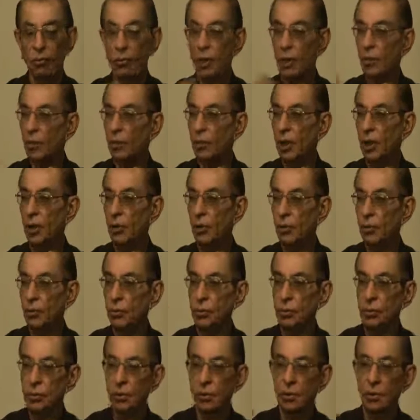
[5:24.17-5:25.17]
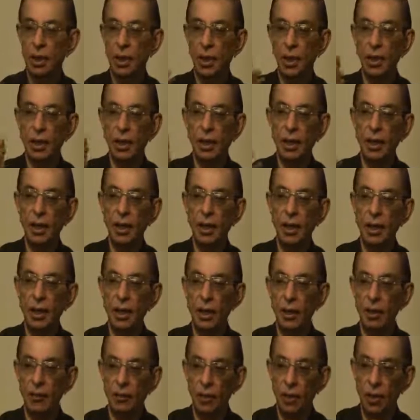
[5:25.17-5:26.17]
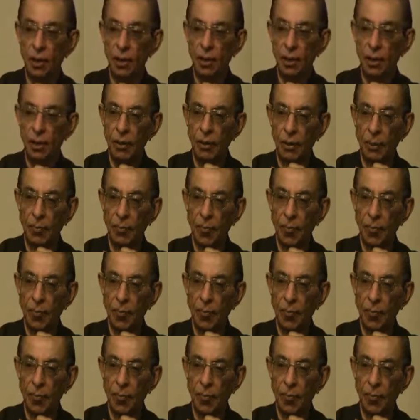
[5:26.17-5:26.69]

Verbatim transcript: What they use in cleaning the water?